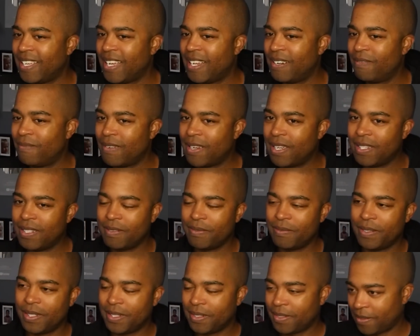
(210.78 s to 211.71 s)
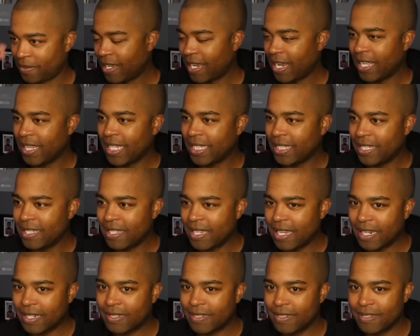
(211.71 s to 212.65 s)
Not relevant. I like these
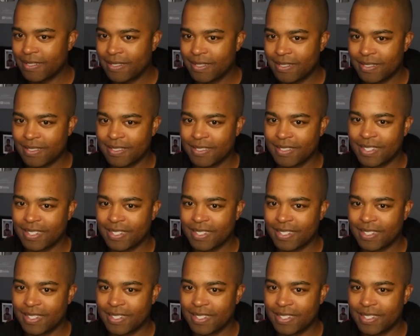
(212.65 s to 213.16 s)
actors.